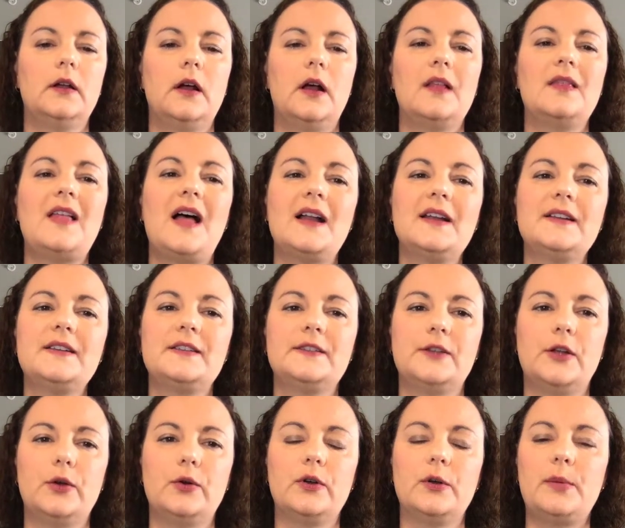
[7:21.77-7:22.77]
A lot is
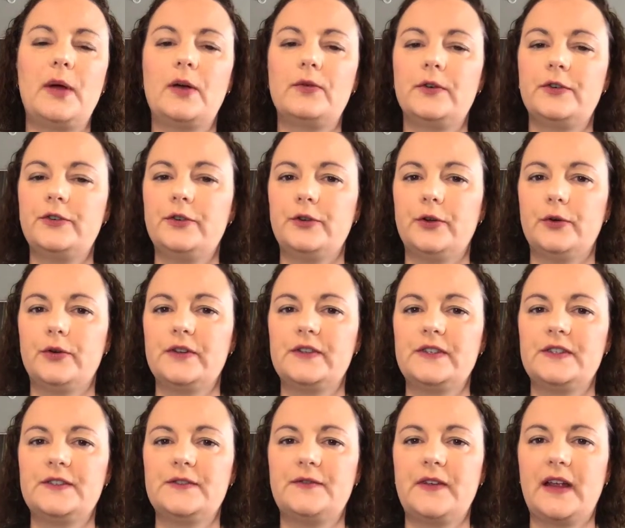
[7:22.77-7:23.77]
known about Richard
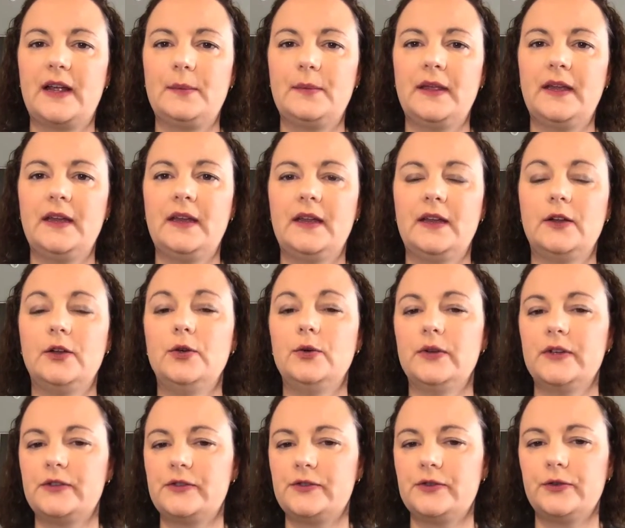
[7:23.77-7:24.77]
Otis's family and who
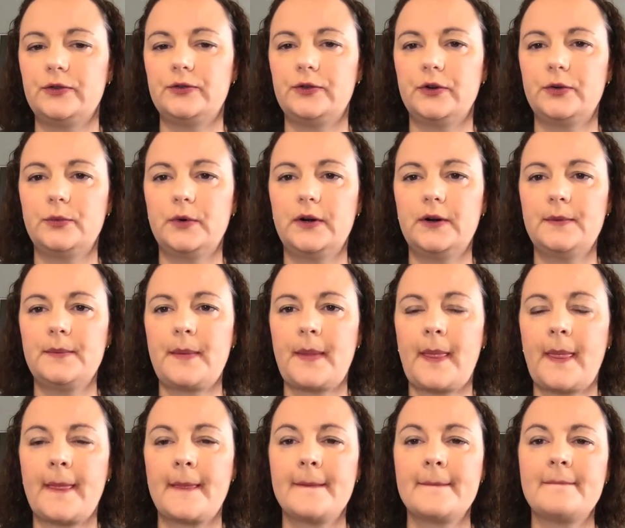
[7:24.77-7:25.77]
his children were.
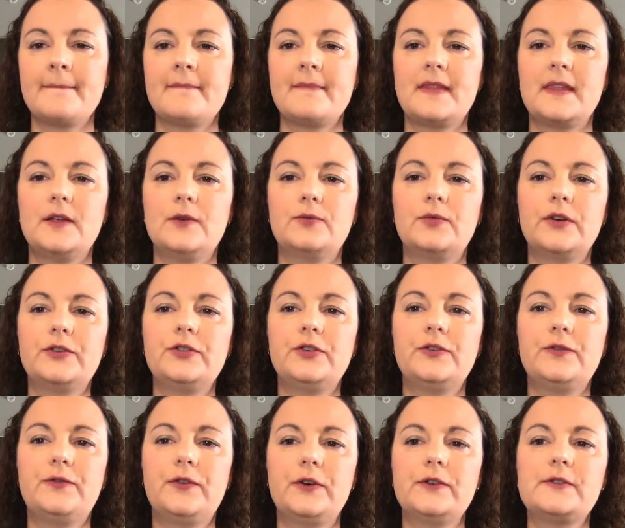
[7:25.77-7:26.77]

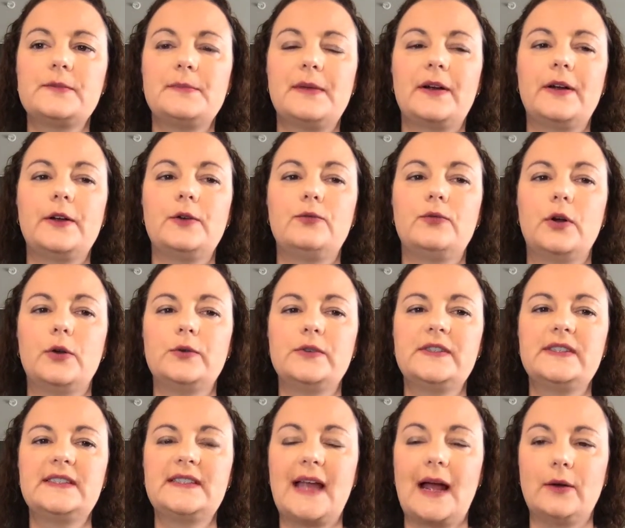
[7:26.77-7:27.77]
Richard first married Rose
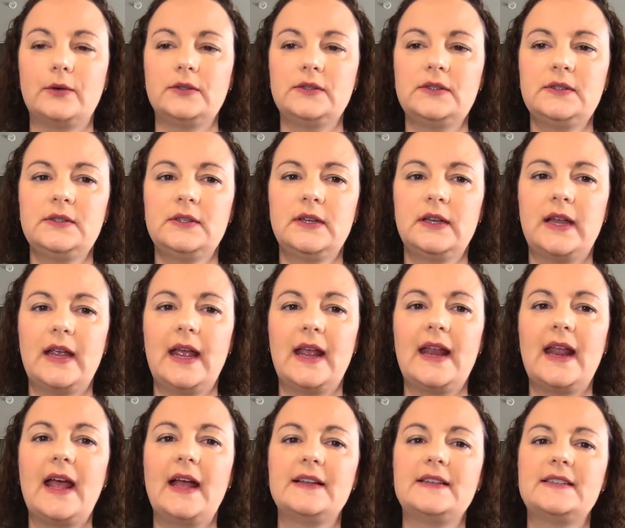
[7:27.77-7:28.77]
Stoughton and
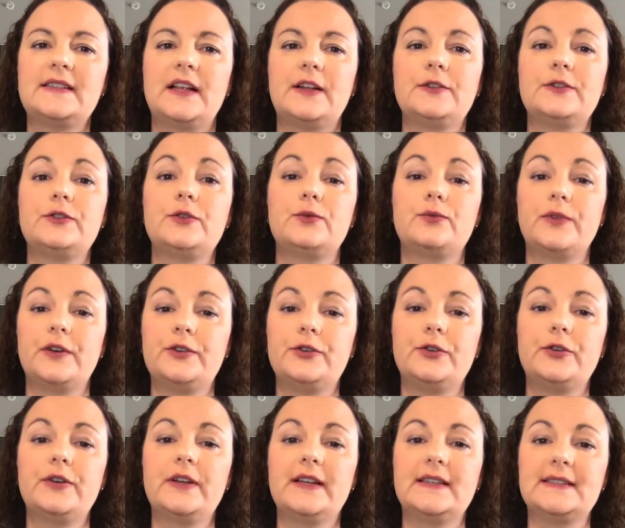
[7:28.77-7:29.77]
had sons
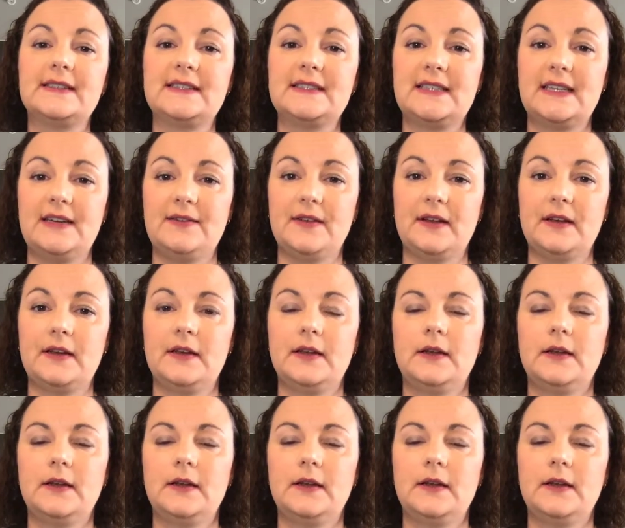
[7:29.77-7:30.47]
Richard and Stephen.